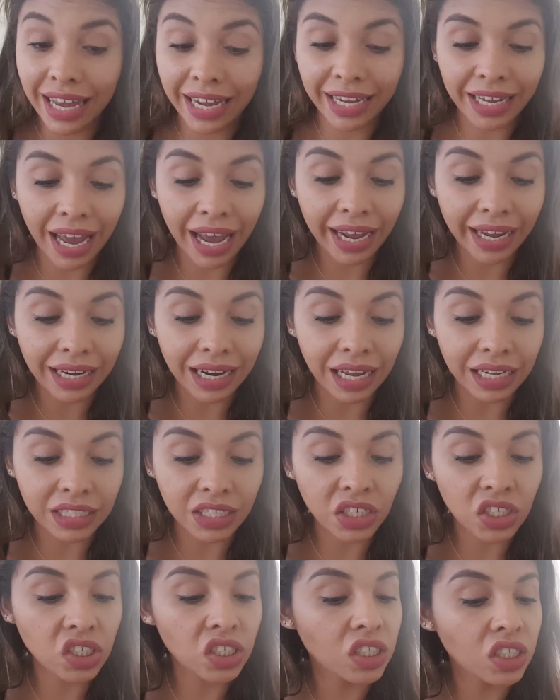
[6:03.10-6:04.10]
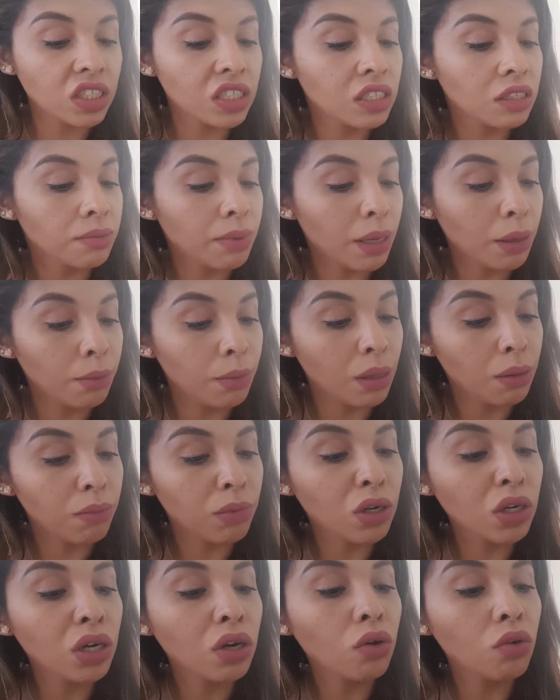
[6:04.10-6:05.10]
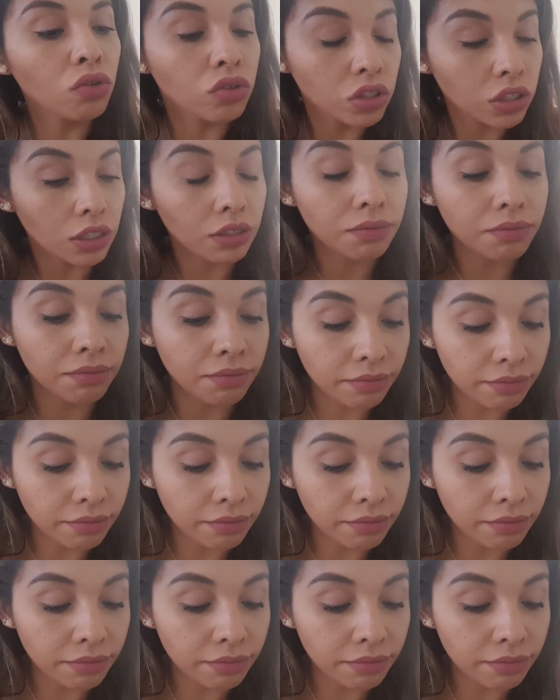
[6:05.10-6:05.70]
line eyeliner, and this is by Maybelline Ultra